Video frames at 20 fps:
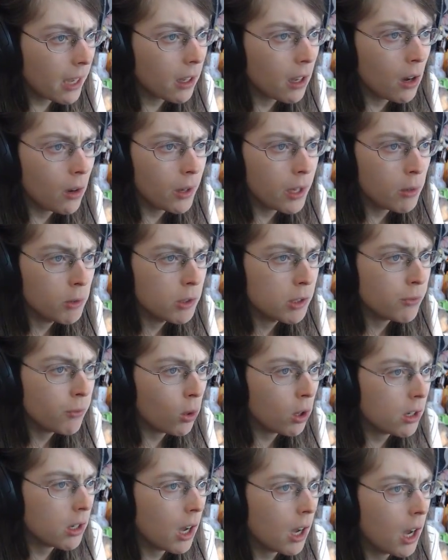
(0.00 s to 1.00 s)
he was
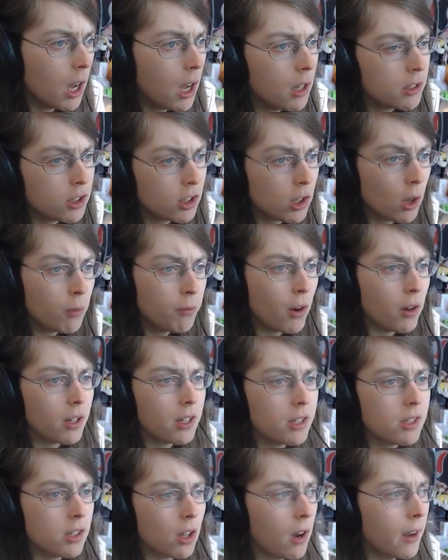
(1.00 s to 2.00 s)
so
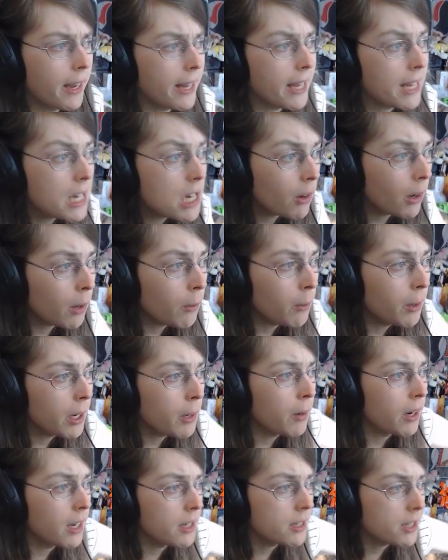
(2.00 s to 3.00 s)
focused on hearing what he
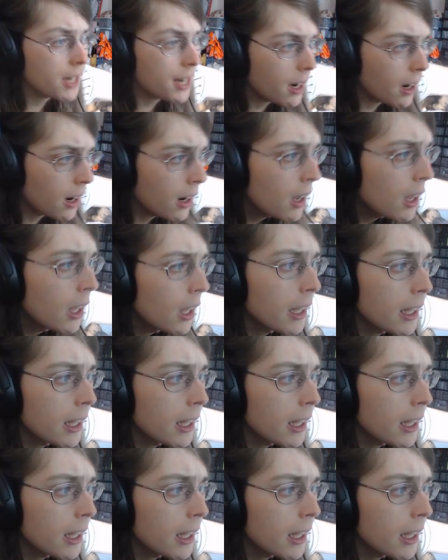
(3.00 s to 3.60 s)
wanted to hear,